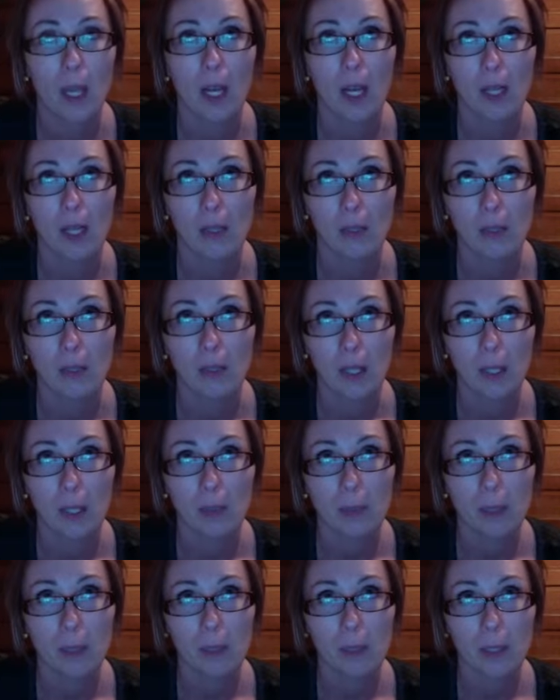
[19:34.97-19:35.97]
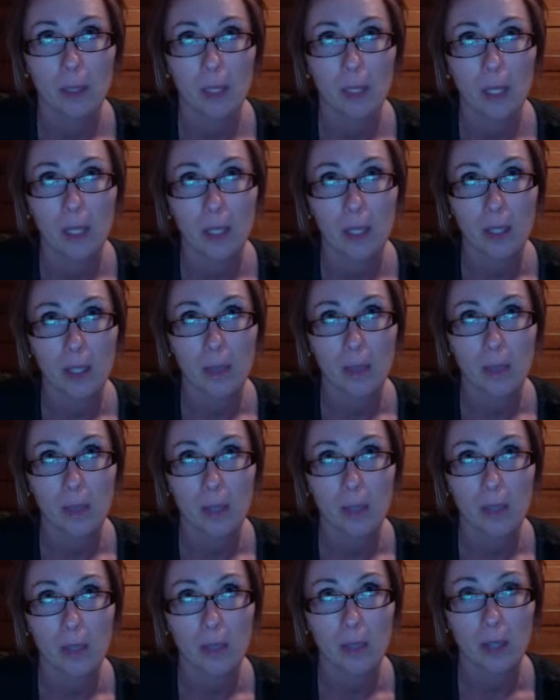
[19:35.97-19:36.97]
I do not want to look at a
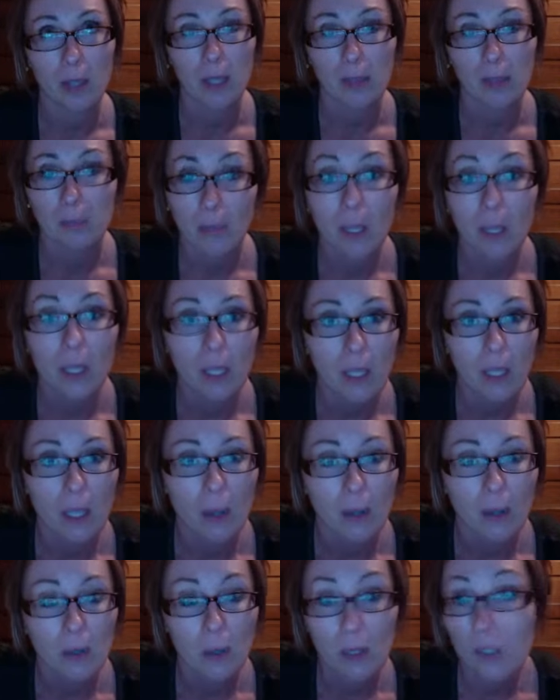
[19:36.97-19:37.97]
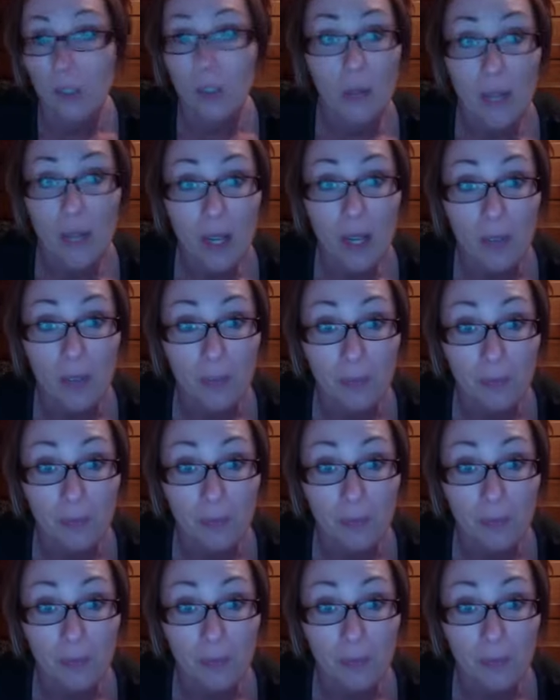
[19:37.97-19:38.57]
computer screen, you know, so, and so I don't.